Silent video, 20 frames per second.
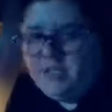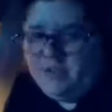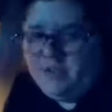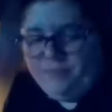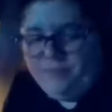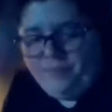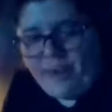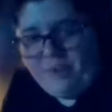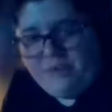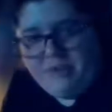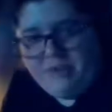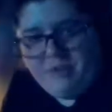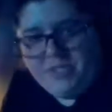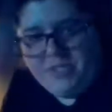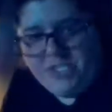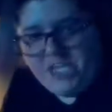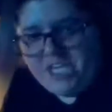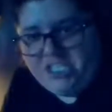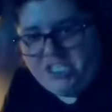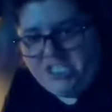Probably will
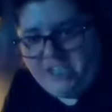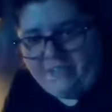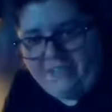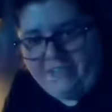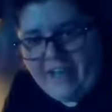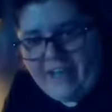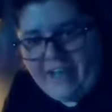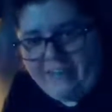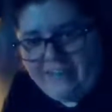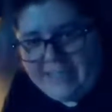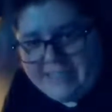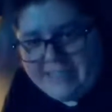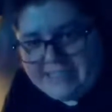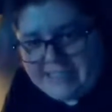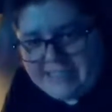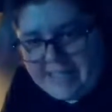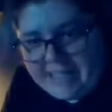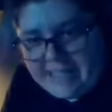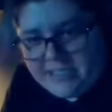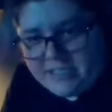change to 5 any
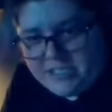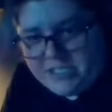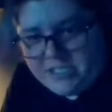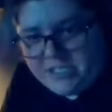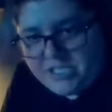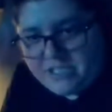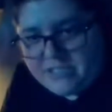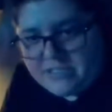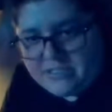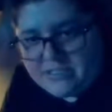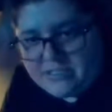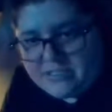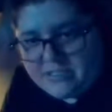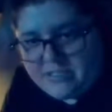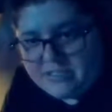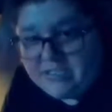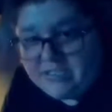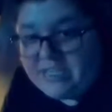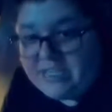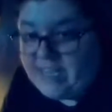second.
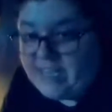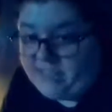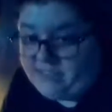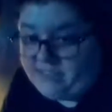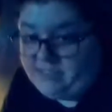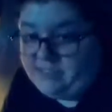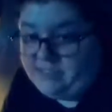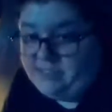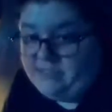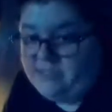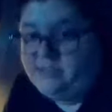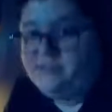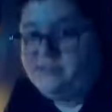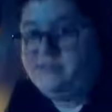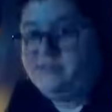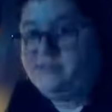Yes.